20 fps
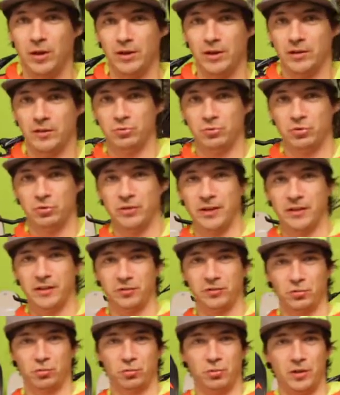Welcome to
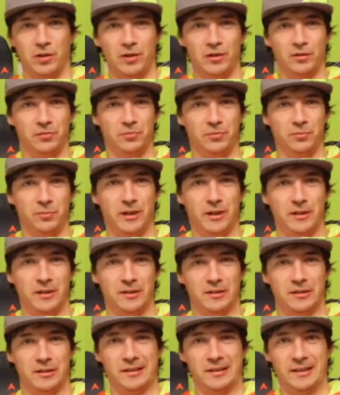day two of
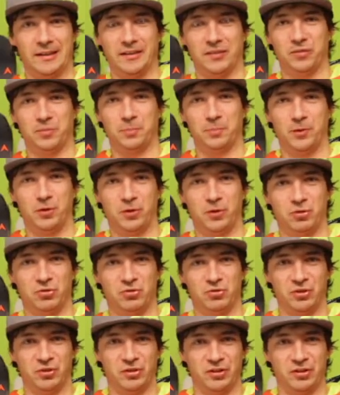my little
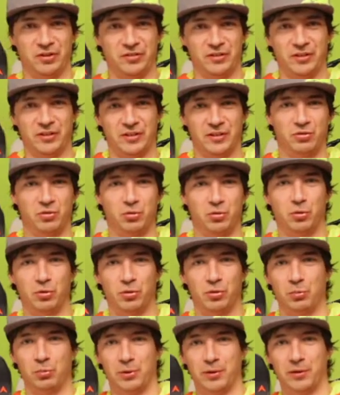ISPO journalistic
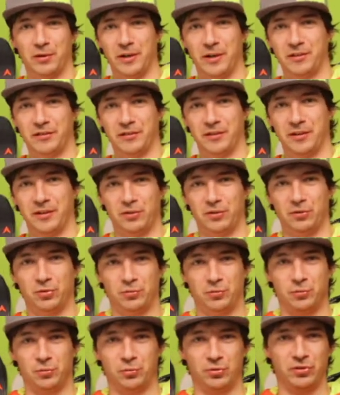tour, where I take
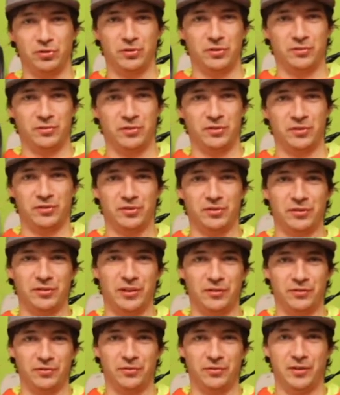you through some of the
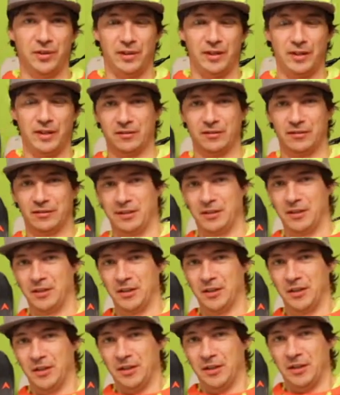stuff that
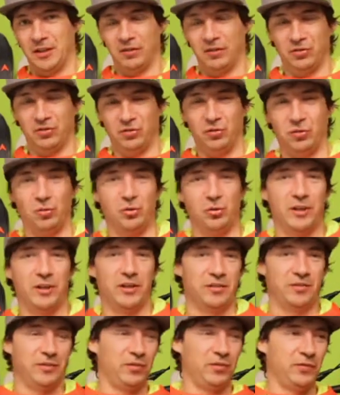is new,
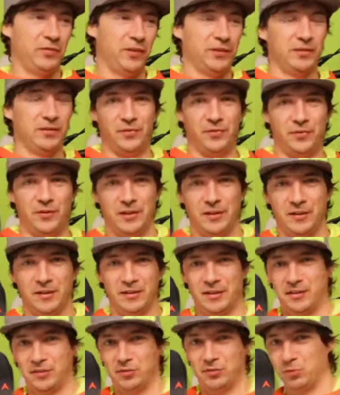that is innovative,
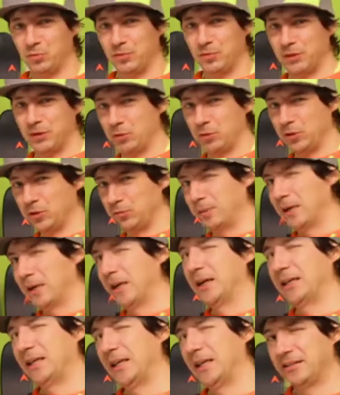and that you might want to
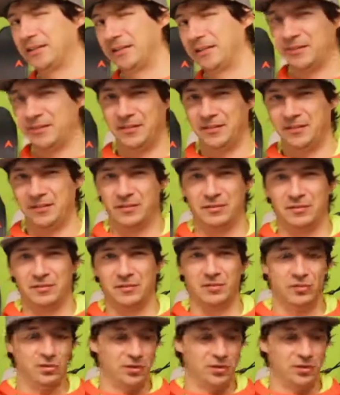buy next season.